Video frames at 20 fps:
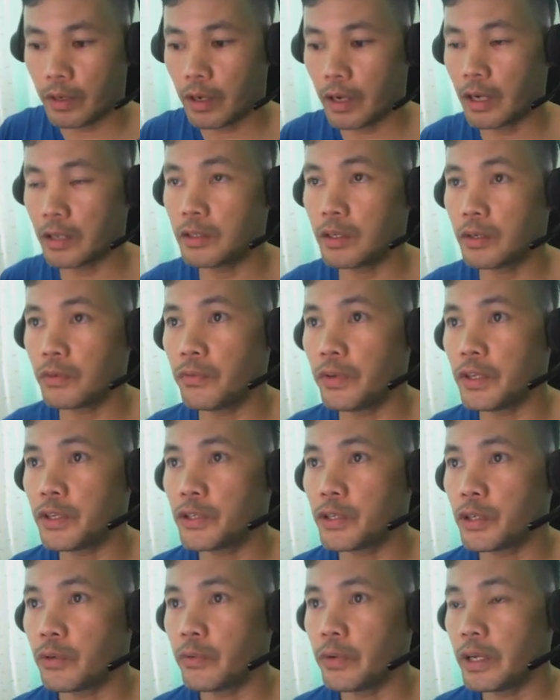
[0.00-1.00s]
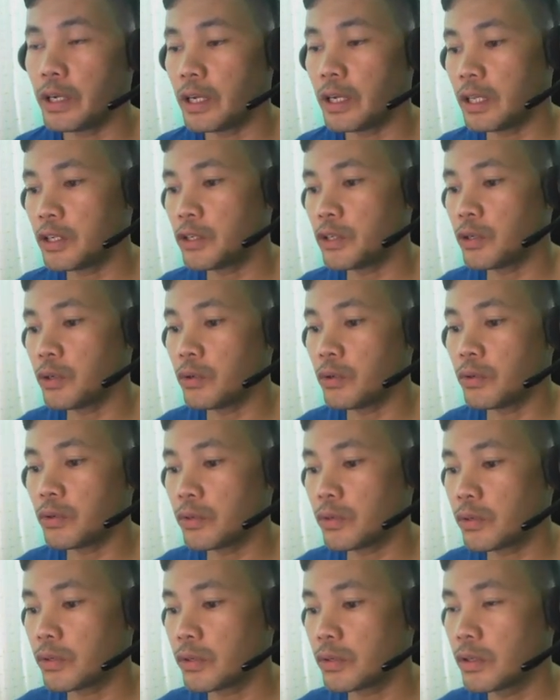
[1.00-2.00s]
other feature when it
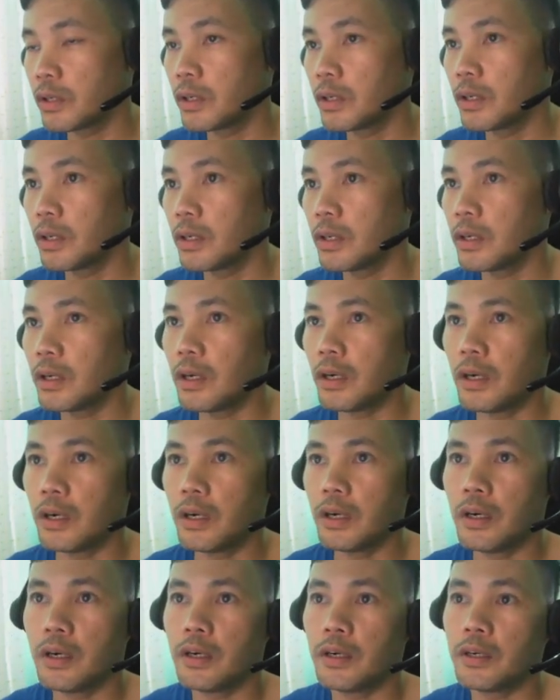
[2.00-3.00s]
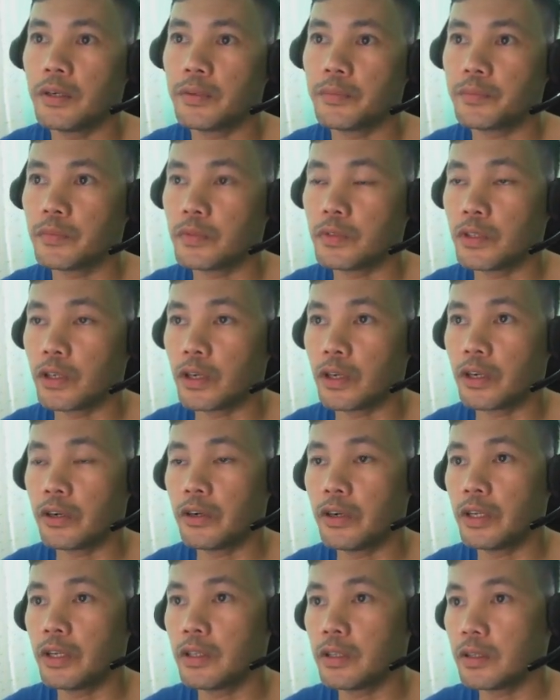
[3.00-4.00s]
shows uh, the
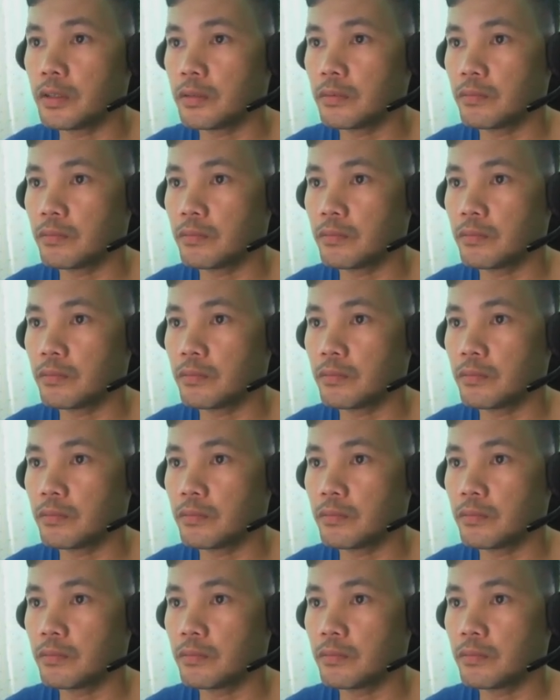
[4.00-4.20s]
current